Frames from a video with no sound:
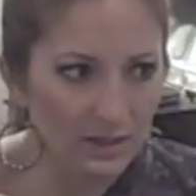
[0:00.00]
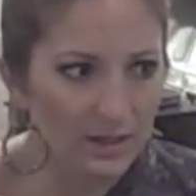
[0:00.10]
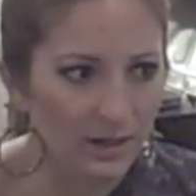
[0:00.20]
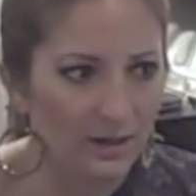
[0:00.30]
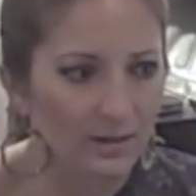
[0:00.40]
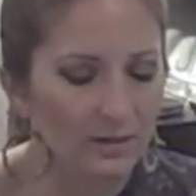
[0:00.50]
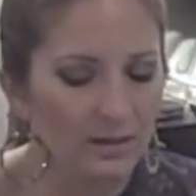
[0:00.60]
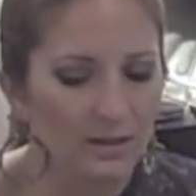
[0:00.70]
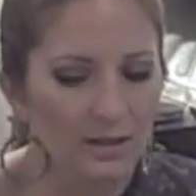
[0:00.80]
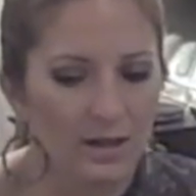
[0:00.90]
Yeah.
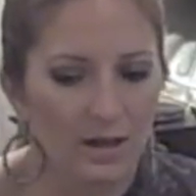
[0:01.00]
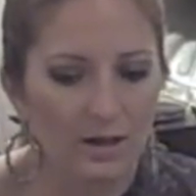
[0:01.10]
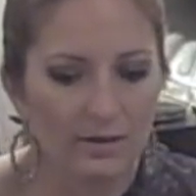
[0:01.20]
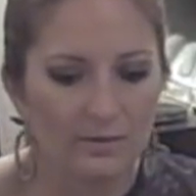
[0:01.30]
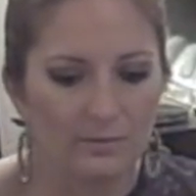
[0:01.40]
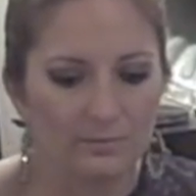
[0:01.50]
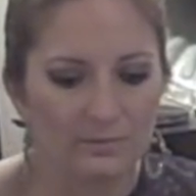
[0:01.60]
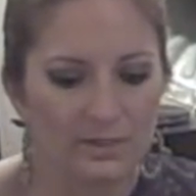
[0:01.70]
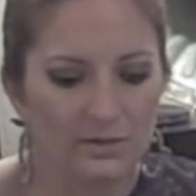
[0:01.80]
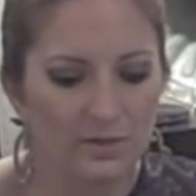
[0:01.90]

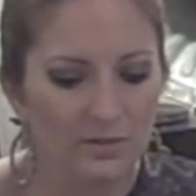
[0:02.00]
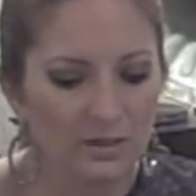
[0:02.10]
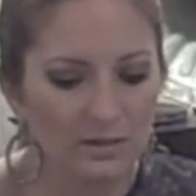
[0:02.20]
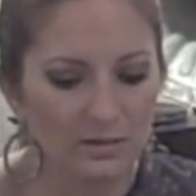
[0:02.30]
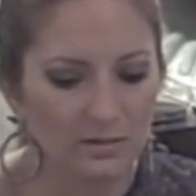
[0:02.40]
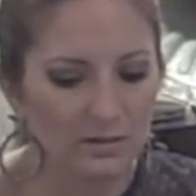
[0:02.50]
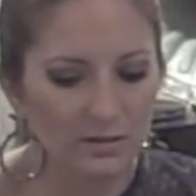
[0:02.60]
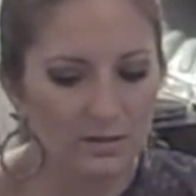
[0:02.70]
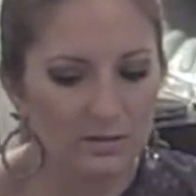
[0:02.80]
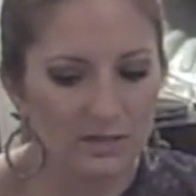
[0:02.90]
So you can
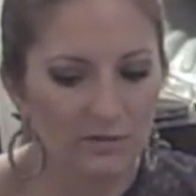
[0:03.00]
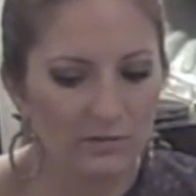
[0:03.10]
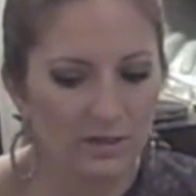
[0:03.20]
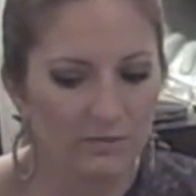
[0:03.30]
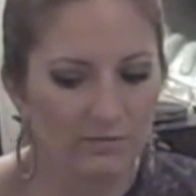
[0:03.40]
definitely